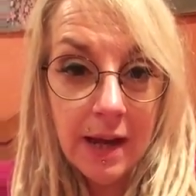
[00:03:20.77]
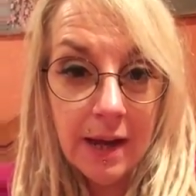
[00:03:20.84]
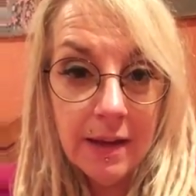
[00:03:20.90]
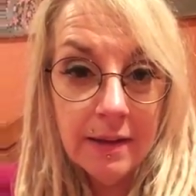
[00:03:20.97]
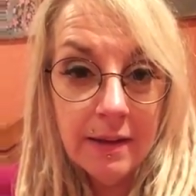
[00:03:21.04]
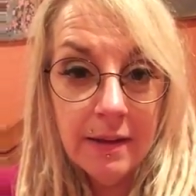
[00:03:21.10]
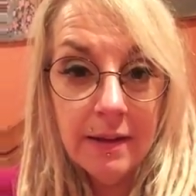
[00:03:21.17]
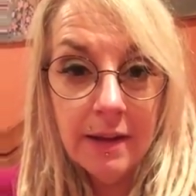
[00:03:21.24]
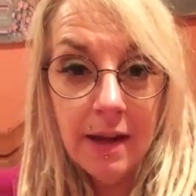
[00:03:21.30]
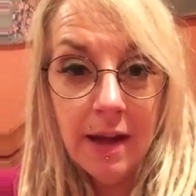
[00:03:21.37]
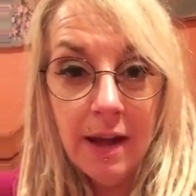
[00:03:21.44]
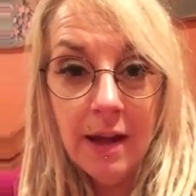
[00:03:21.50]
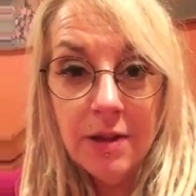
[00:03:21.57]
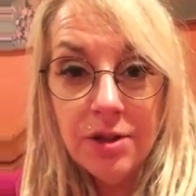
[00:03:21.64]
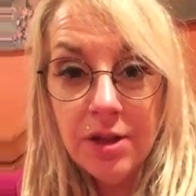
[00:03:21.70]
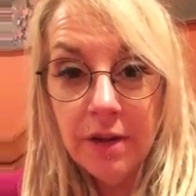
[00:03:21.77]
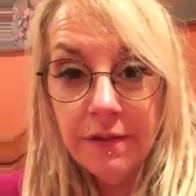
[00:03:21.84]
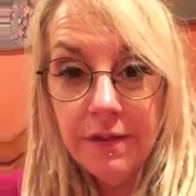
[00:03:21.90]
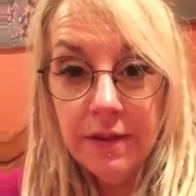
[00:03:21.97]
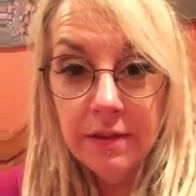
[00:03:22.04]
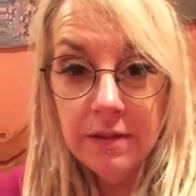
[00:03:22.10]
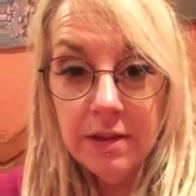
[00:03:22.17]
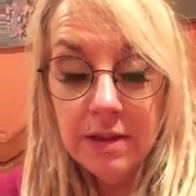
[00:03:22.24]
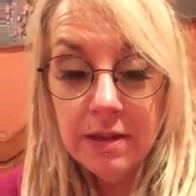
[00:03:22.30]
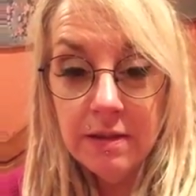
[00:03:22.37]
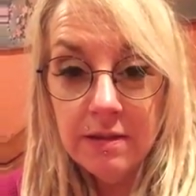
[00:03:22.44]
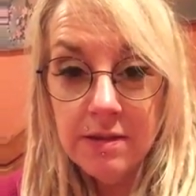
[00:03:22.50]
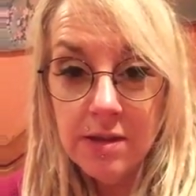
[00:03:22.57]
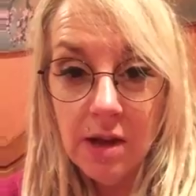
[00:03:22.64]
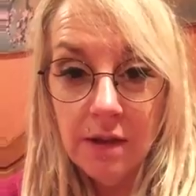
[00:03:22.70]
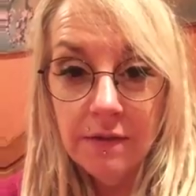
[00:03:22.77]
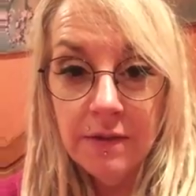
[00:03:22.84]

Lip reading: and Sheffield, and